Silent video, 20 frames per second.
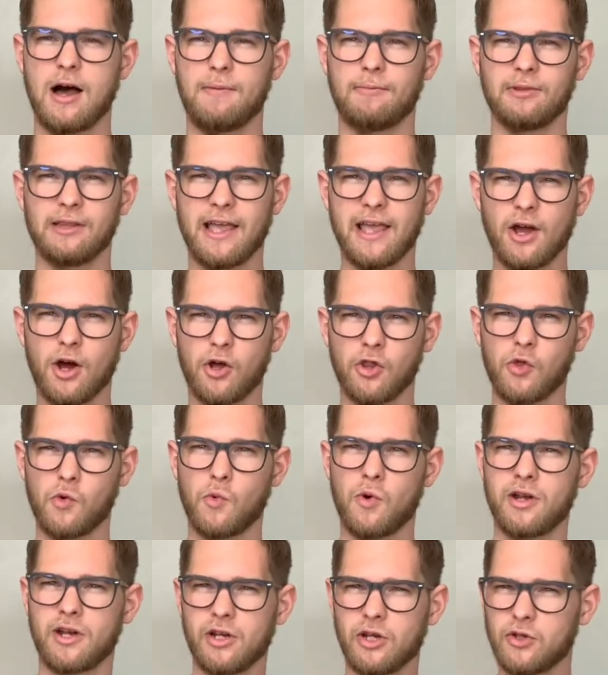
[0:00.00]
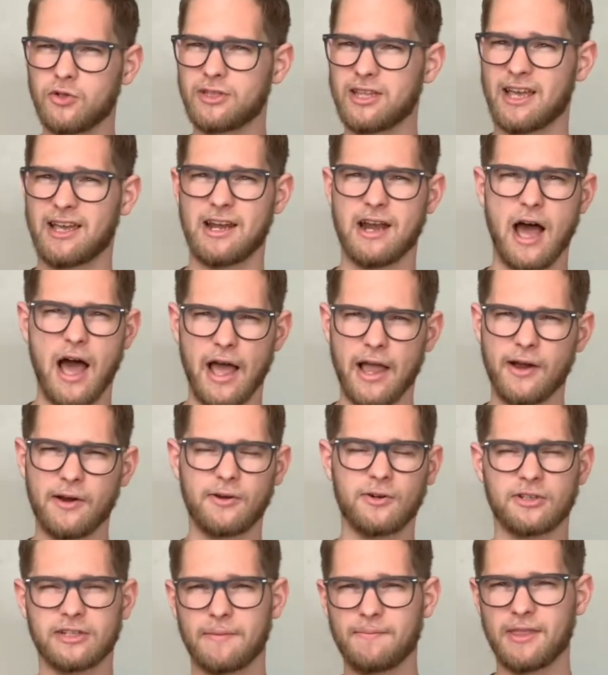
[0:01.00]
lay it on the wood and use like an
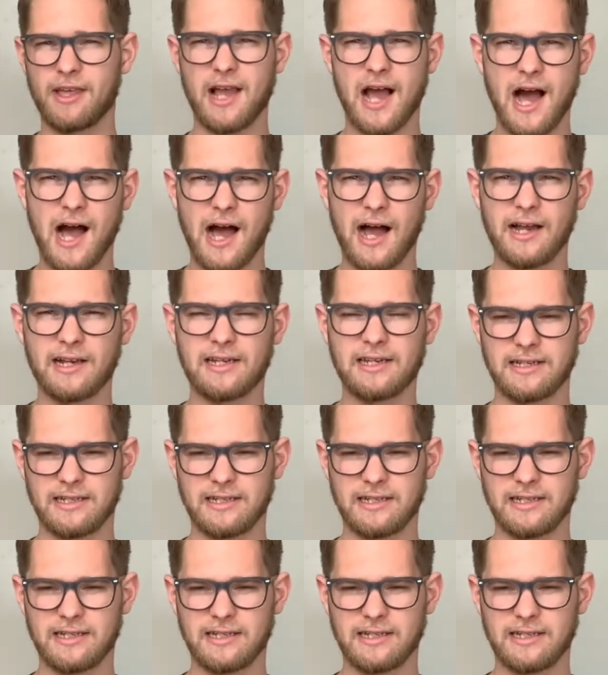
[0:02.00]
iron or something hot